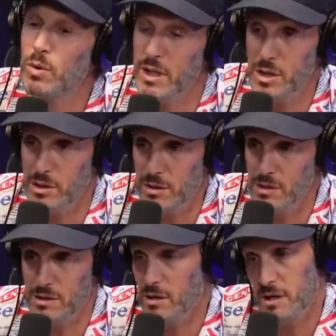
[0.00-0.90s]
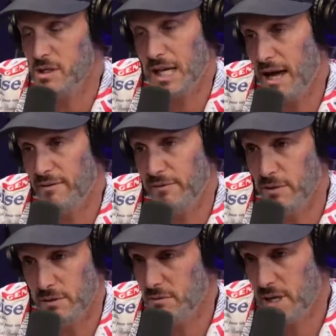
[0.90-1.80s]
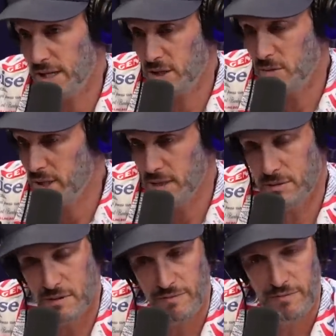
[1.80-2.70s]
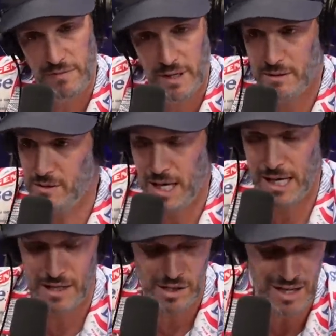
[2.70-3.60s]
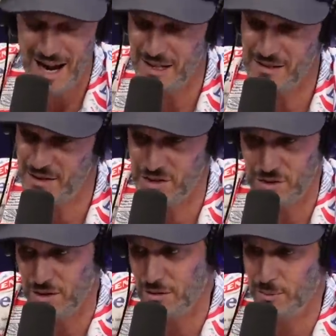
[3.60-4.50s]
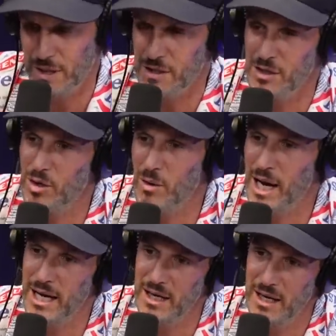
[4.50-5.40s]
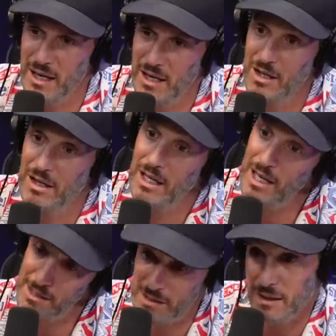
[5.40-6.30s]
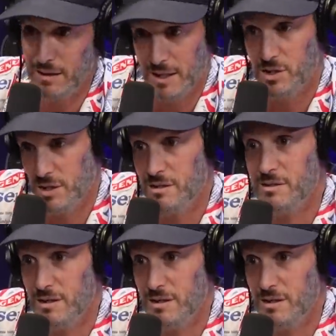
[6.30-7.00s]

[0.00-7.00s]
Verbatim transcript: quitting sugar is the hardest thing I've ever had to quit. It was a it, and is a constant struggle because you know why? It's delicious.